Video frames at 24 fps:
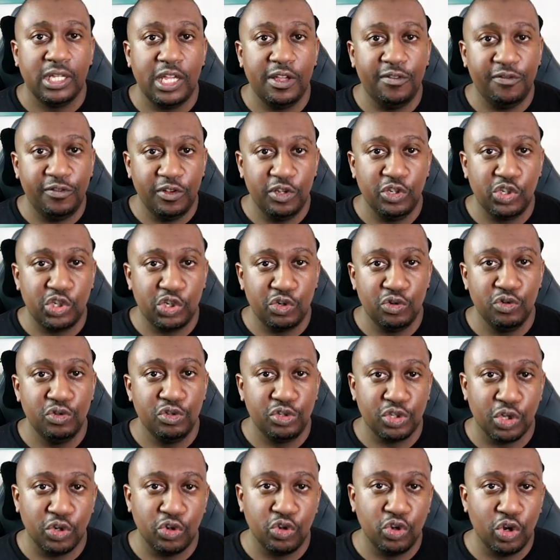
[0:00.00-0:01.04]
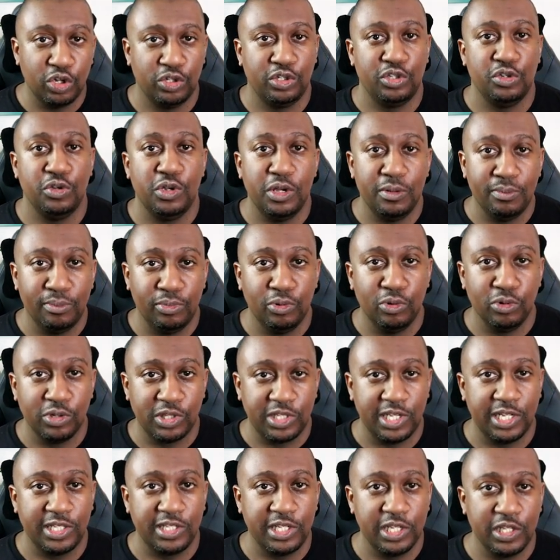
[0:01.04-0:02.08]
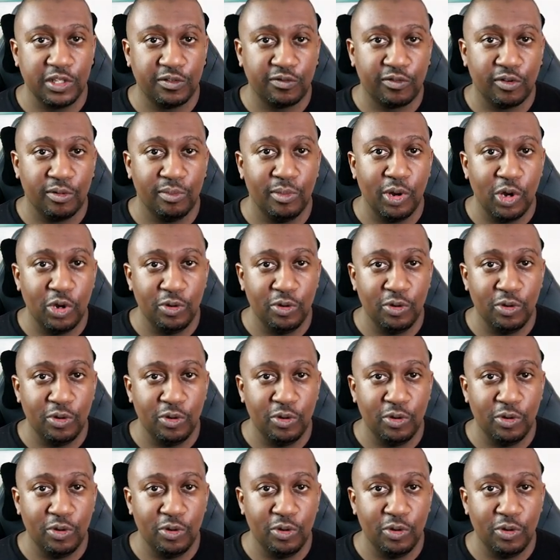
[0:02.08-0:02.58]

If you choose not to import settings from